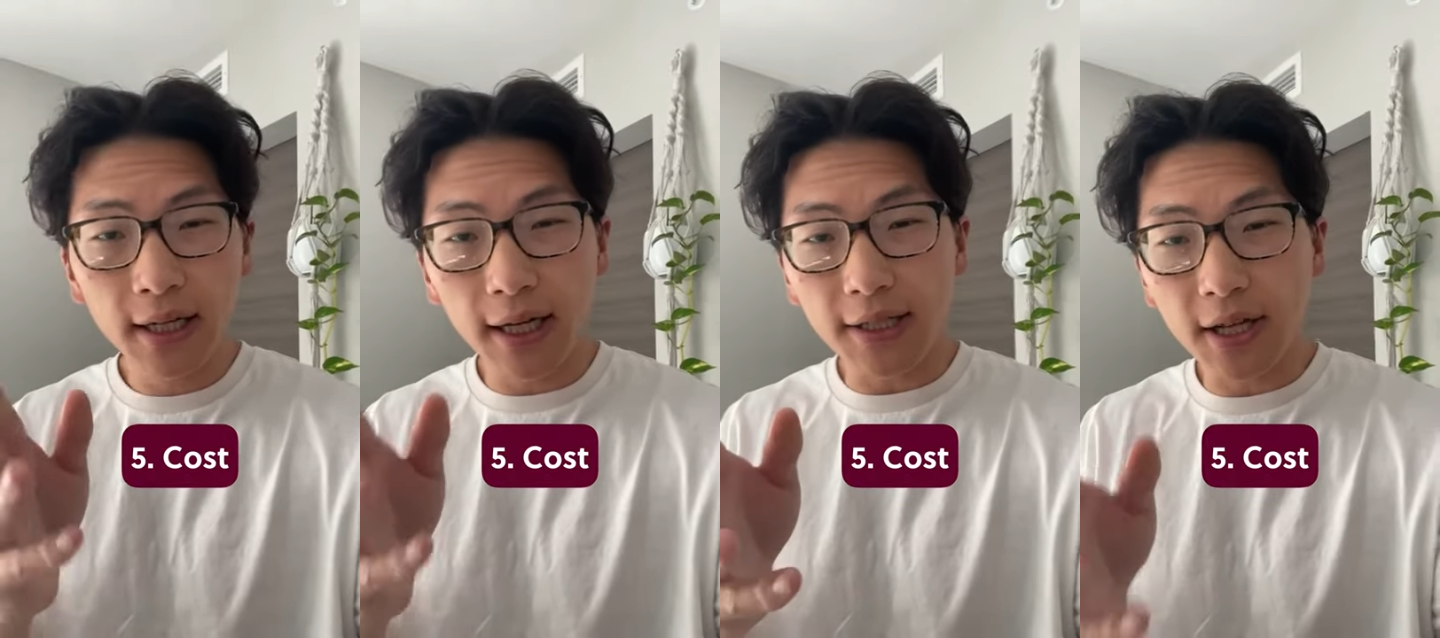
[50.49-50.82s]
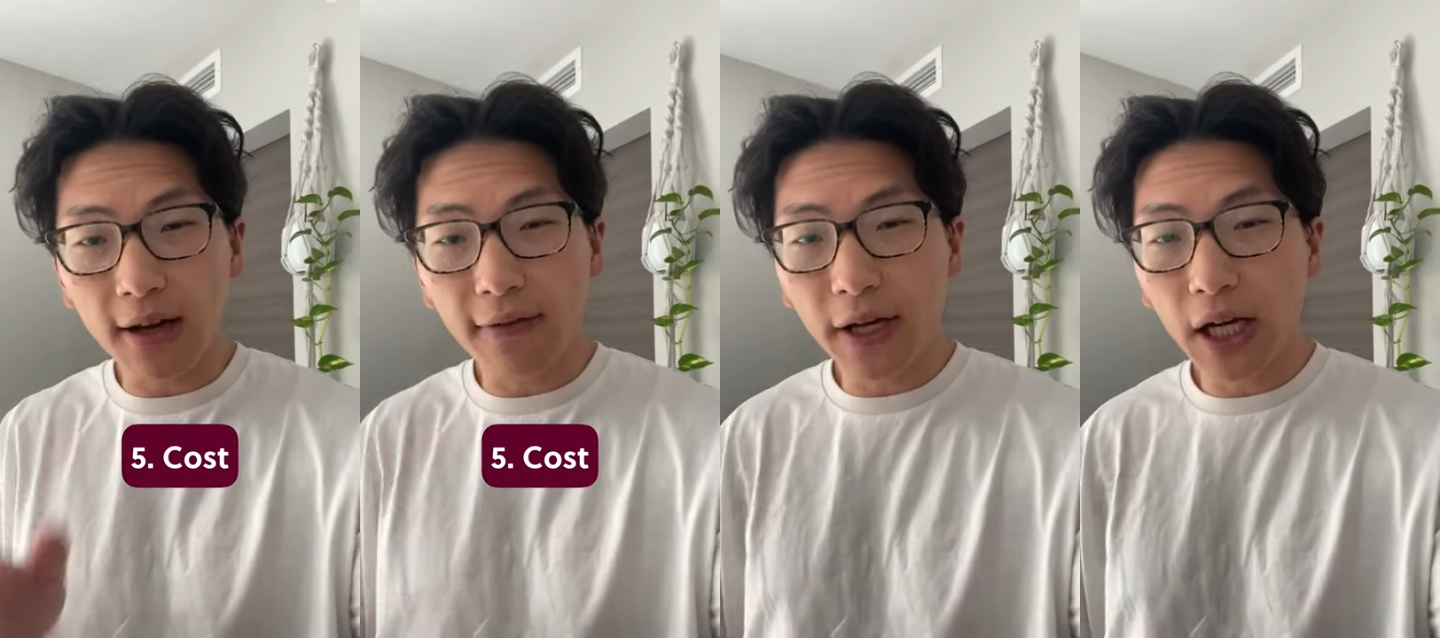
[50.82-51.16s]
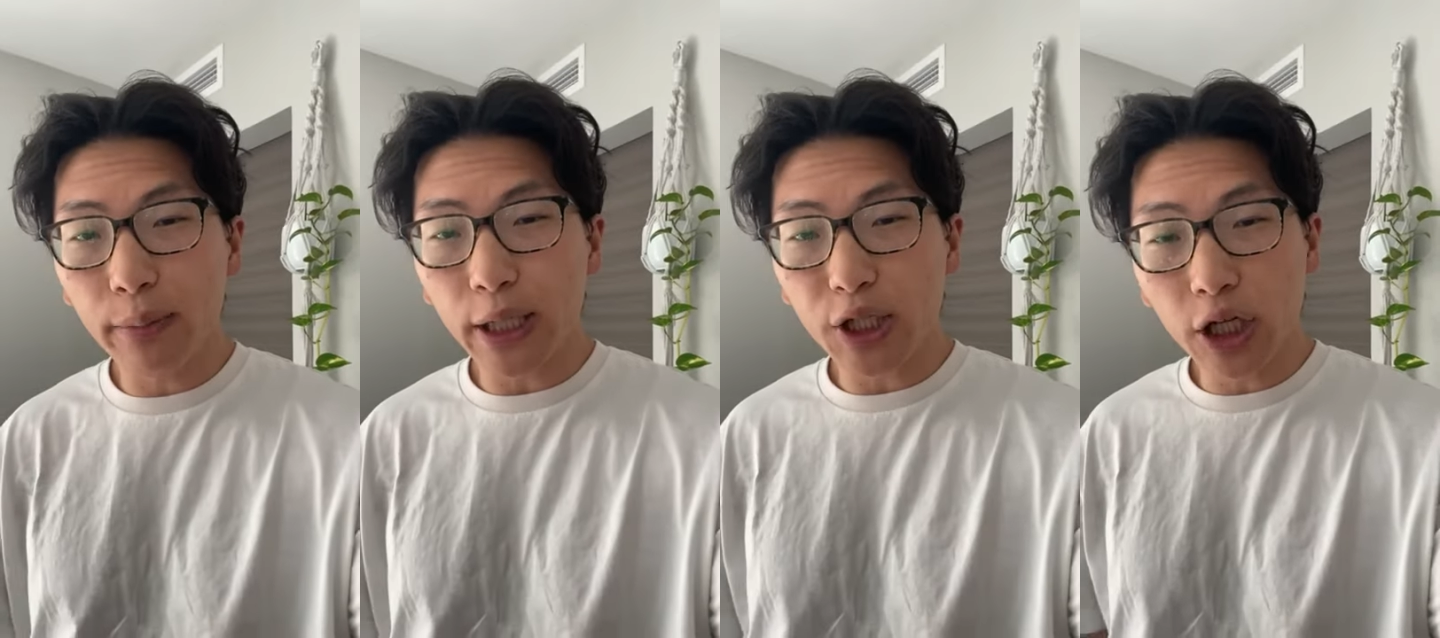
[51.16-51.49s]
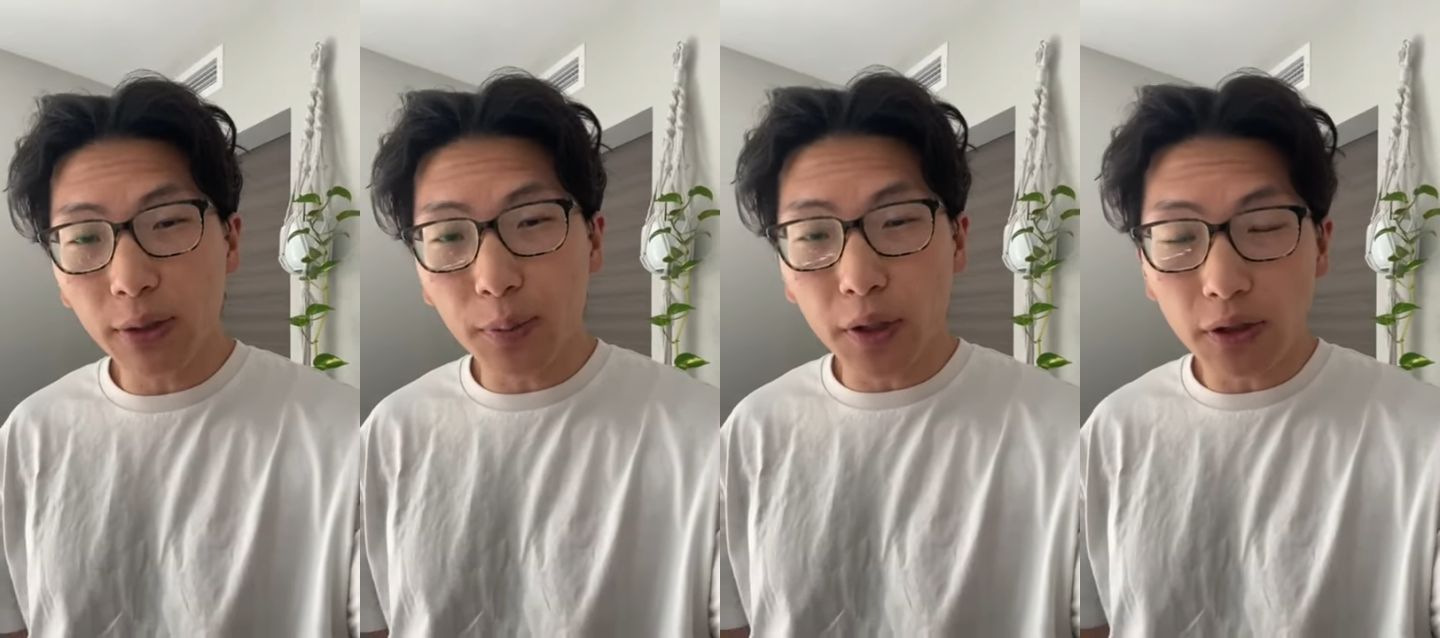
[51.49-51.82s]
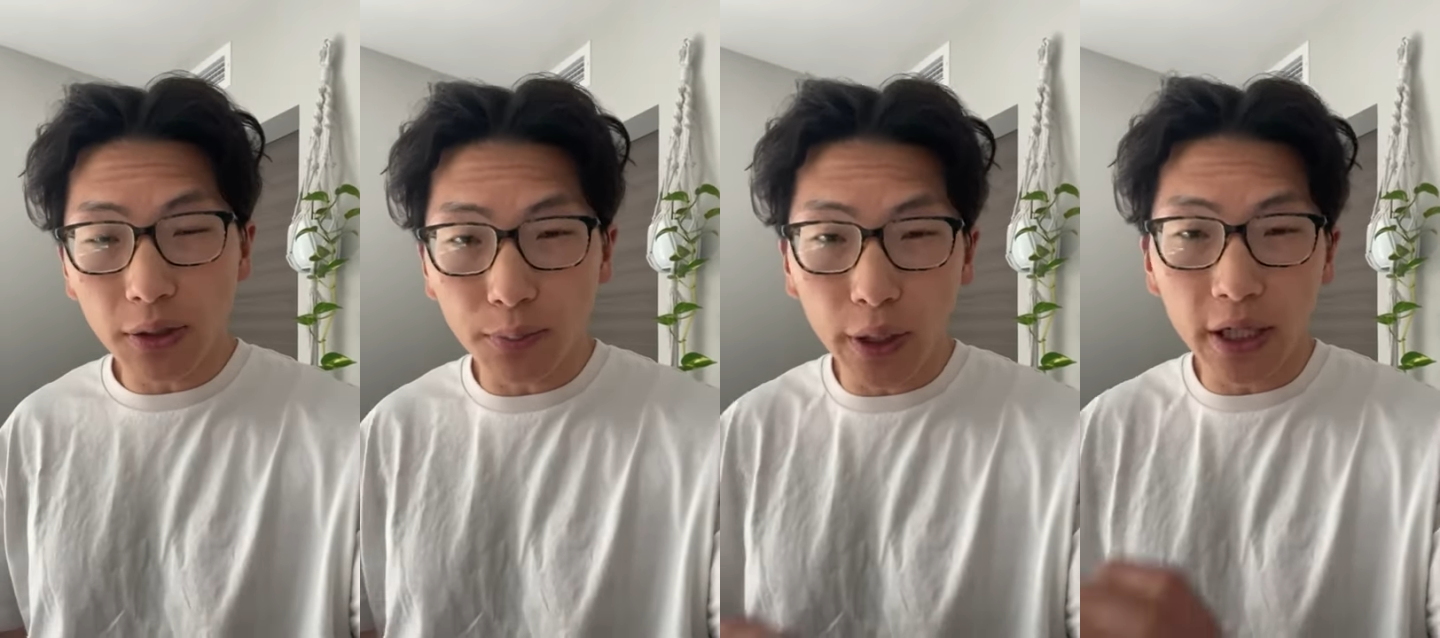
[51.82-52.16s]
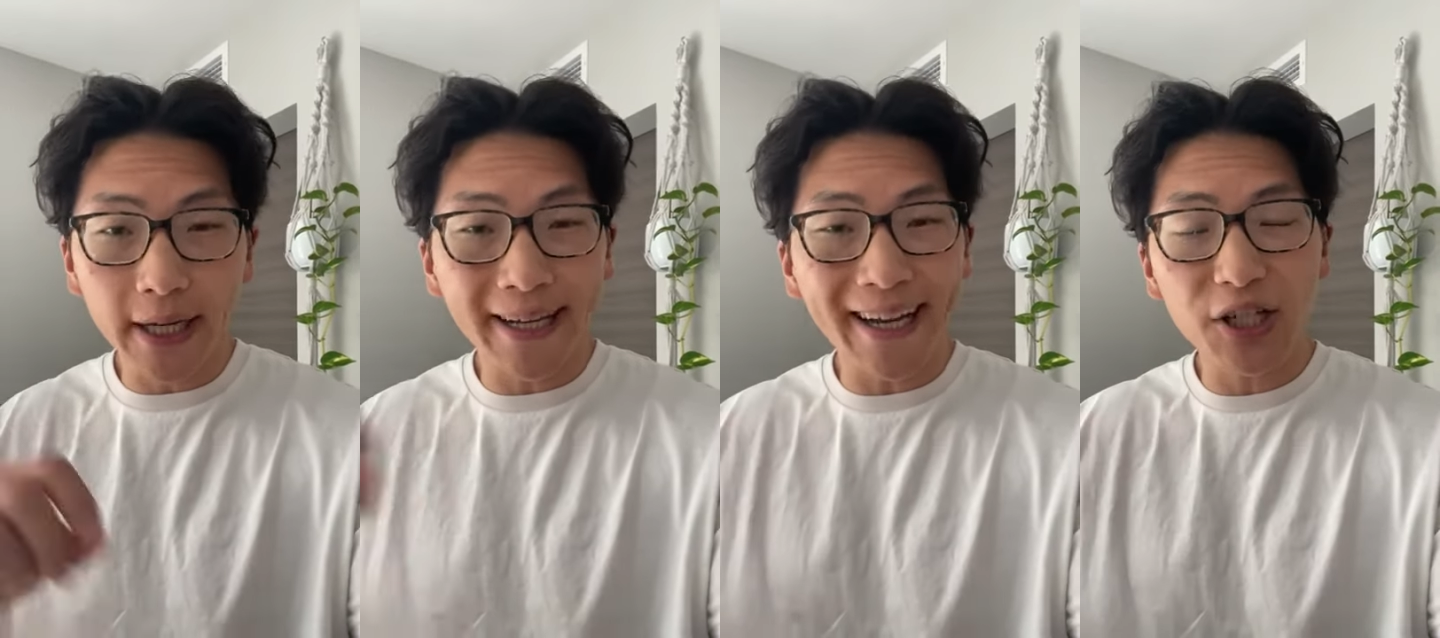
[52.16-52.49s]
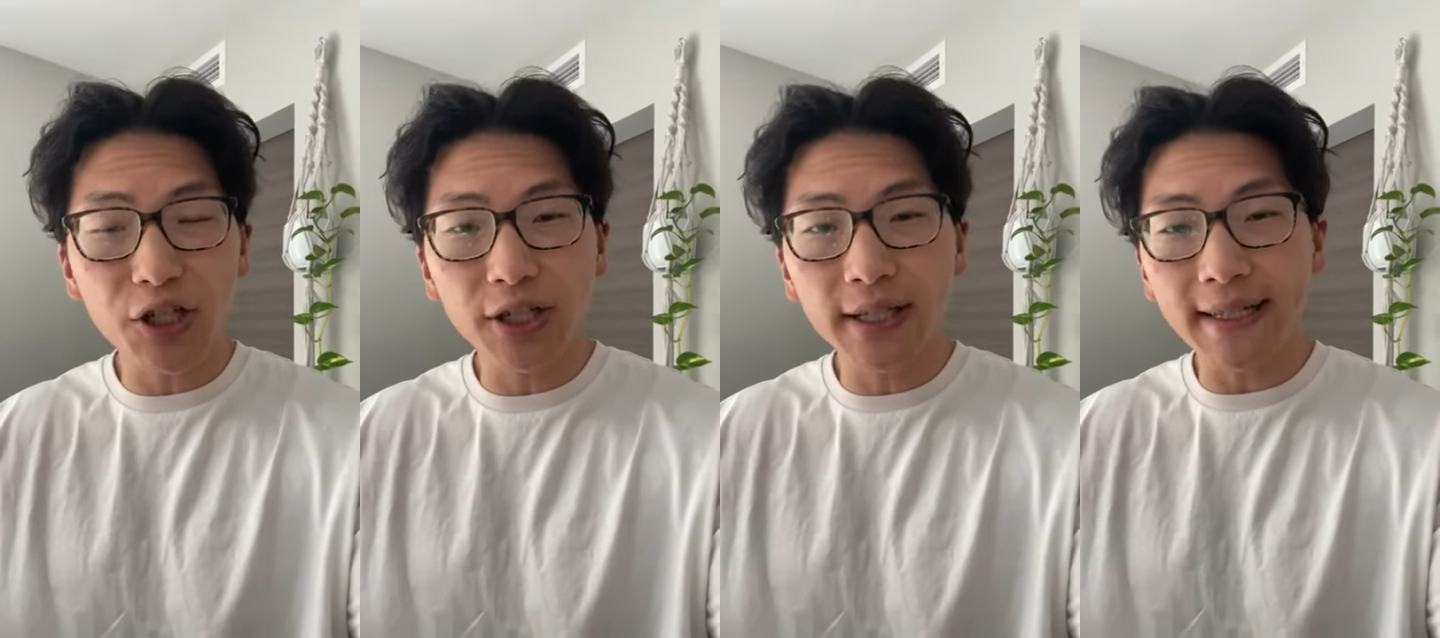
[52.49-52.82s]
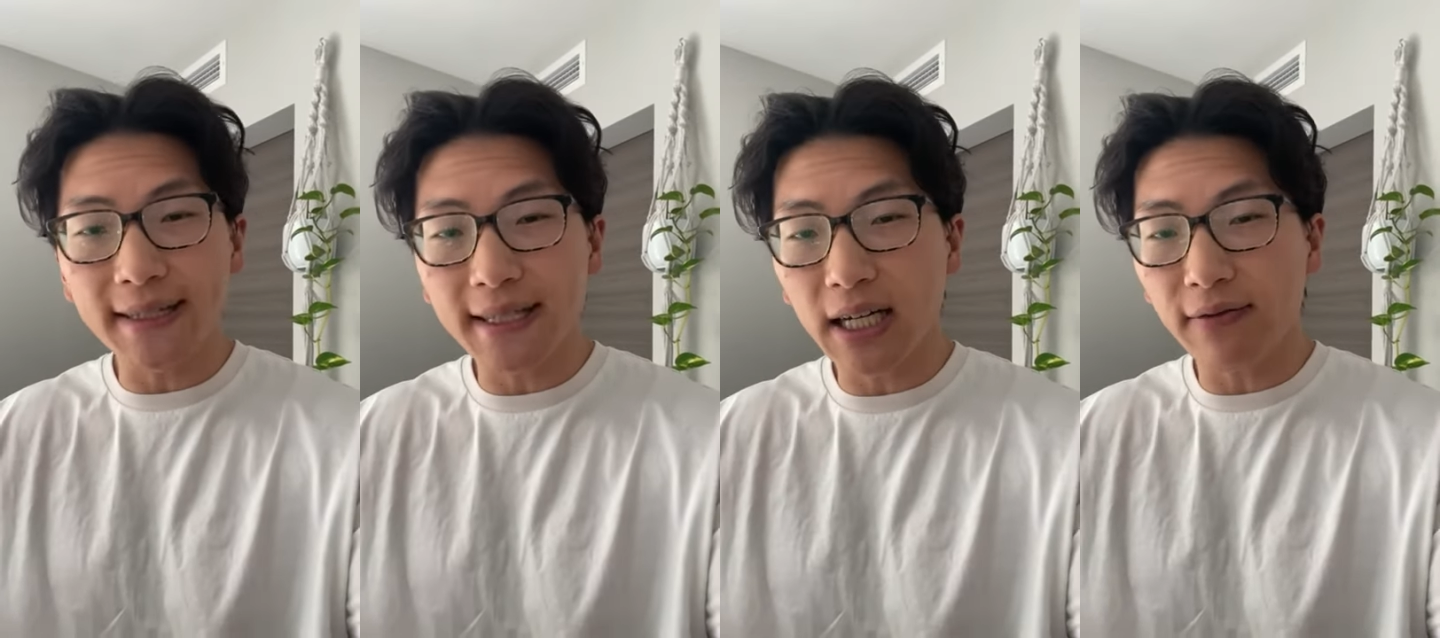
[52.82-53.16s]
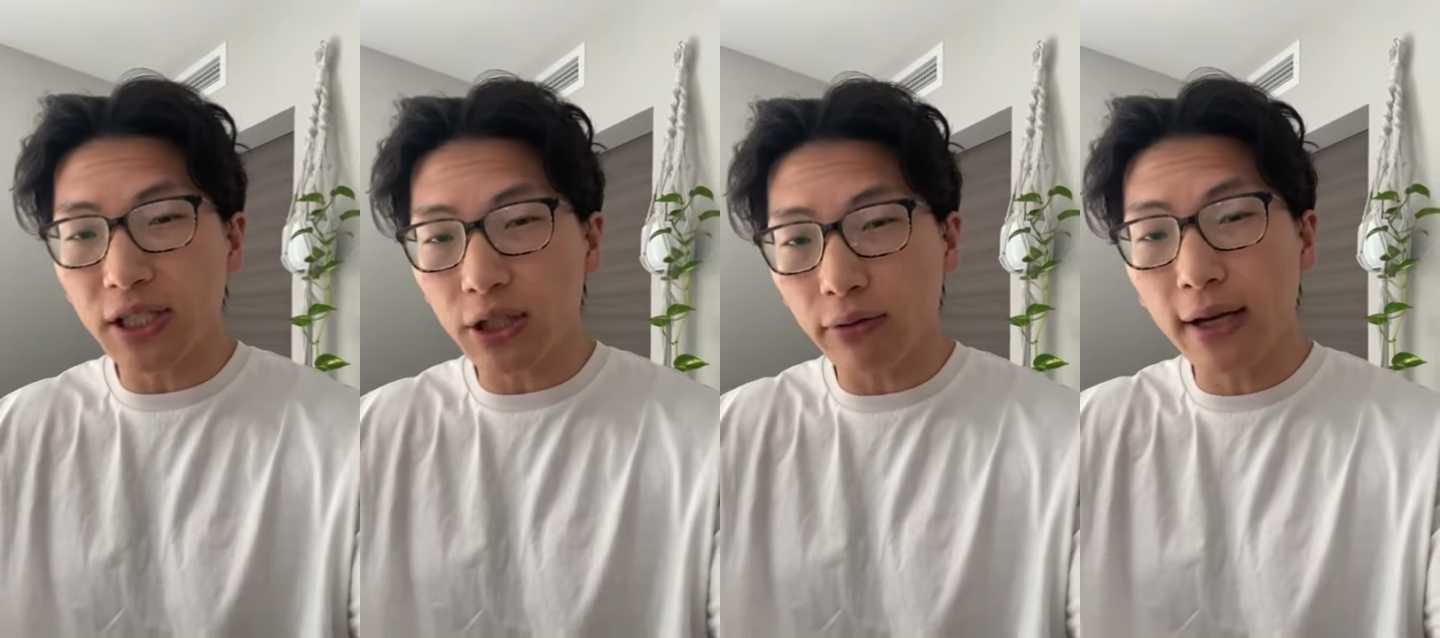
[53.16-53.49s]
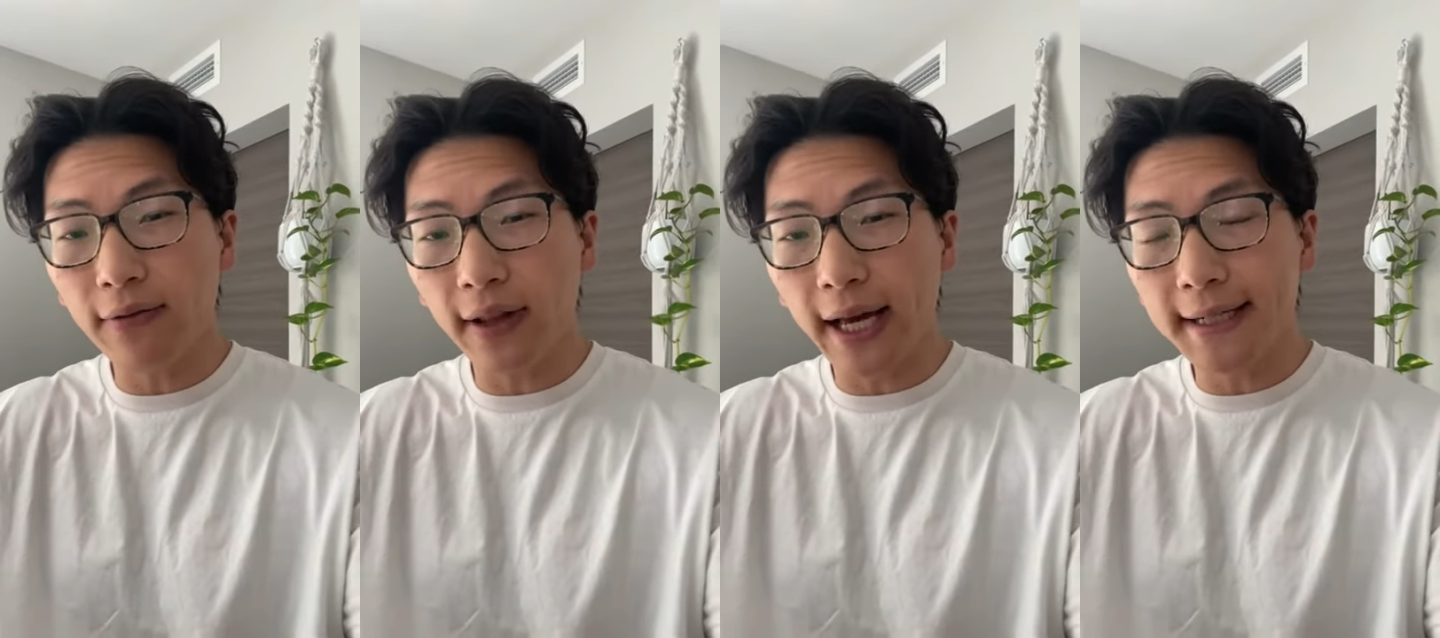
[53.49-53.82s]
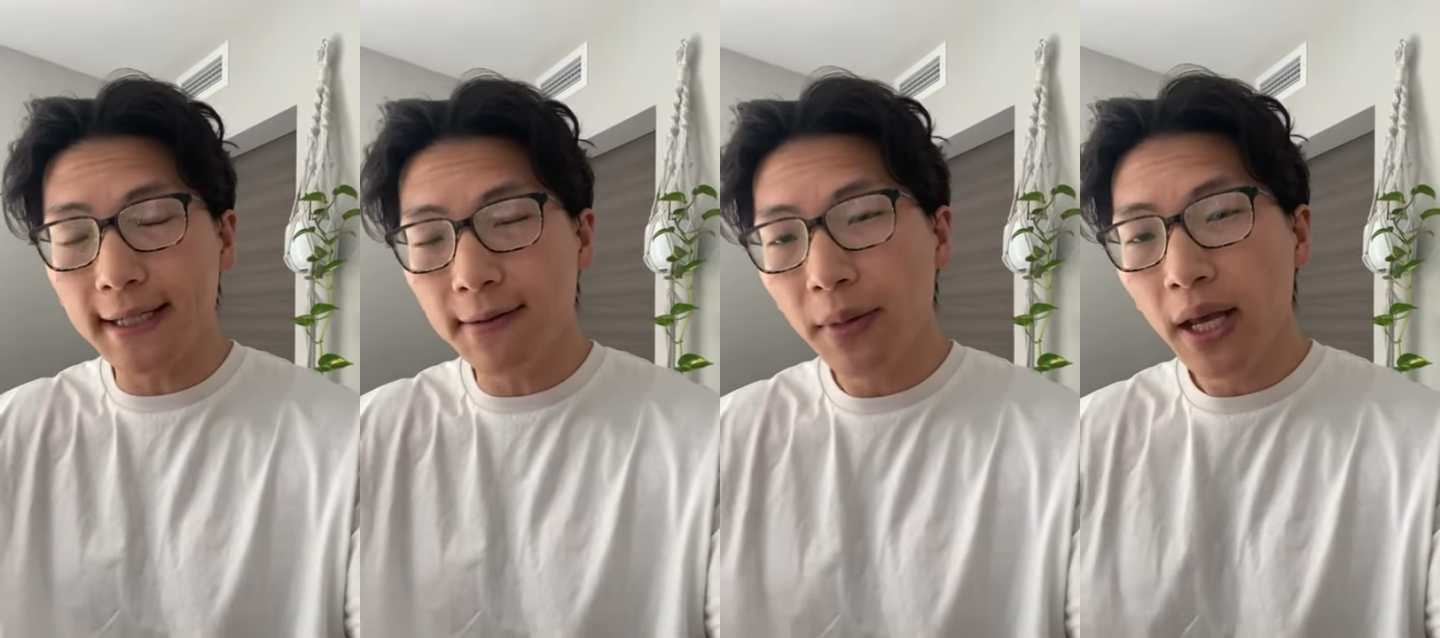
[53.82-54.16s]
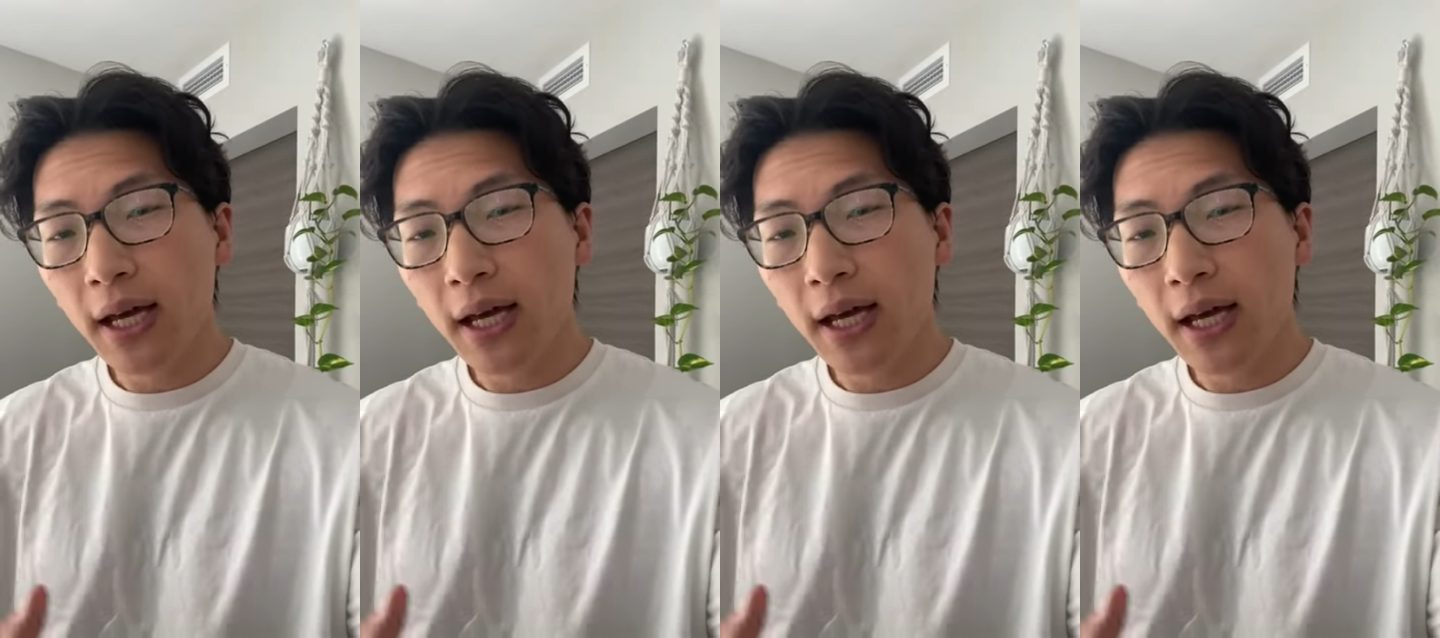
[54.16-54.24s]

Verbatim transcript: It's often going to be cheaper to book a connection instead of a direct flight,